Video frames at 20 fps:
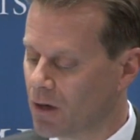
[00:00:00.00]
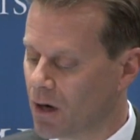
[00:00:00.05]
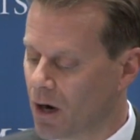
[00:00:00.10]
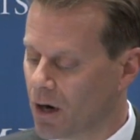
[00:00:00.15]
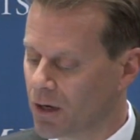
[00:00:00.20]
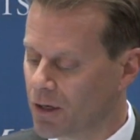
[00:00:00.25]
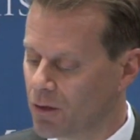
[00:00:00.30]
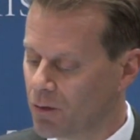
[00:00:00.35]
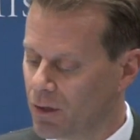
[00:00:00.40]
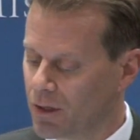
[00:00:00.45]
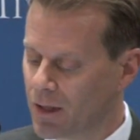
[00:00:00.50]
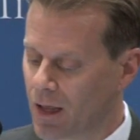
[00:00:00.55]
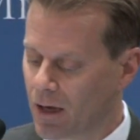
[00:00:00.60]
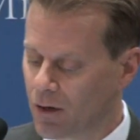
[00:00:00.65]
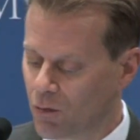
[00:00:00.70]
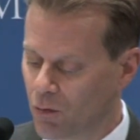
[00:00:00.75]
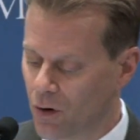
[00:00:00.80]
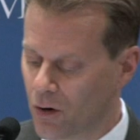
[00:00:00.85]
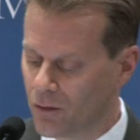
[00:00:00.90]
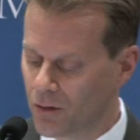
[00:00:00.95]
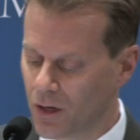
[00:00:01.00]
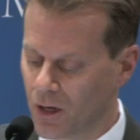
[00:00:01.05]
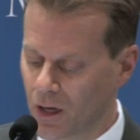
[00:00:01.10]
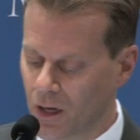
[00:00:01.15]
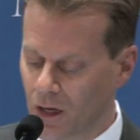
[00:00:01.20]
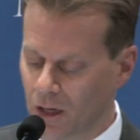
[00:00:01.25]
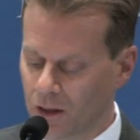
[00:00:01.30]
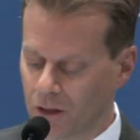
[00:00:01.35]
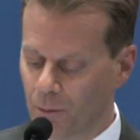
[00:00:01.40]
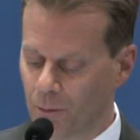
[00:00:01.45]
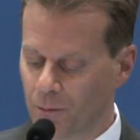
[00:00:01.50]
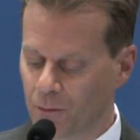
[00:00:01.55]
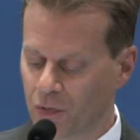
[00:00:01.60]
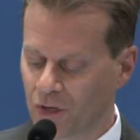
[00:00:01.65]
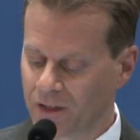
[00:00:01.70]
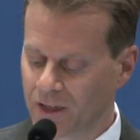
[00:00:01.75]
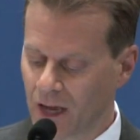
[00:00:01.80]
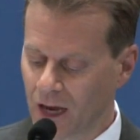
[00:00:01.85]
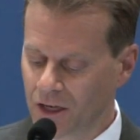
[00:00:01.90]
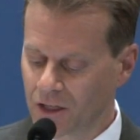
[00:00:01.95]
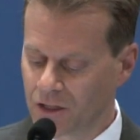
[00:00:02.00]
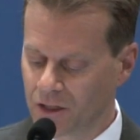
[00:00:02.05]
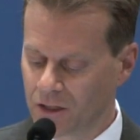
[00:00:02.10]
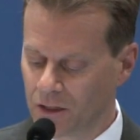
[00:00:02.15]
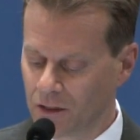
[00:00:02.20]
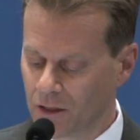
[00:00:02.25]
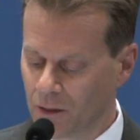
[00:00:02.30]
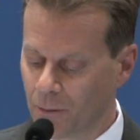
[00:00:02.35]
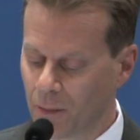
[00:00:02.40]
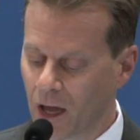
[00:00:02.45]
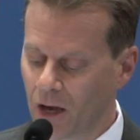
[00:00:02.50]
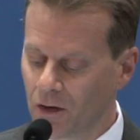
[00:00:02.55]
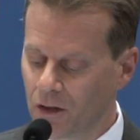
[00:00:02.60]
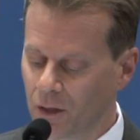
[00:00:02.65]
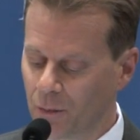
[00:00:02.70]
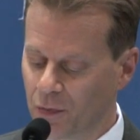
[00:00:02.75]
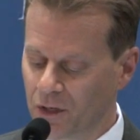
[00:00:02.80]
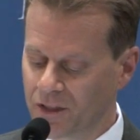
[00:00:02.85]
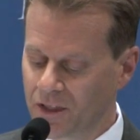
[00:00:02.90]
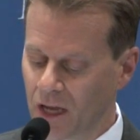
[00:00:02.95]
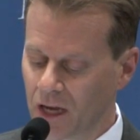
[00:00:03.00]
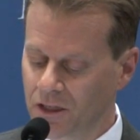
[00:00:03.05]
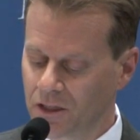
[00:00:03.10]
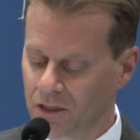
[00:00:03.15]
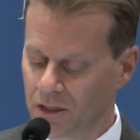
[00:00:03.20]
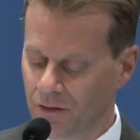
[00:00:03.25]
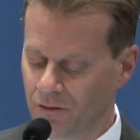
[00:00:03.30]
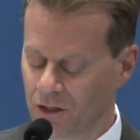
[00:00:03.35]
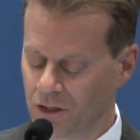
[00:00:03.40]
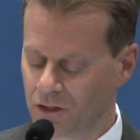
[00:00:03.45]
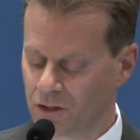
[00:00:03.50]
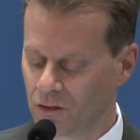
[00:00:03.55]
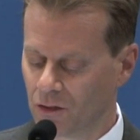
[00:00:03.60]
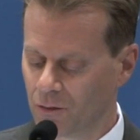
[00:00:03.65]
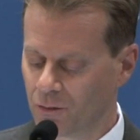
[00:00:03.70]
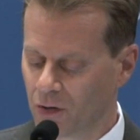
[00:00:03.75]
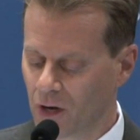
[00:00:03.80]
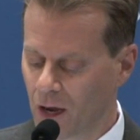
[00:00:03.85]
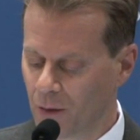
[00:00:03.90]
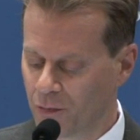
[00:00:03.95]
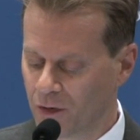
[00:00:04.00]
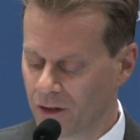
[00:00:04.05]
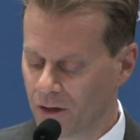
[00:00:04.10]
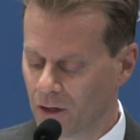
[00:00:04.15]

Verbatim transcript: arguing that, quote, the better the protection of insured property,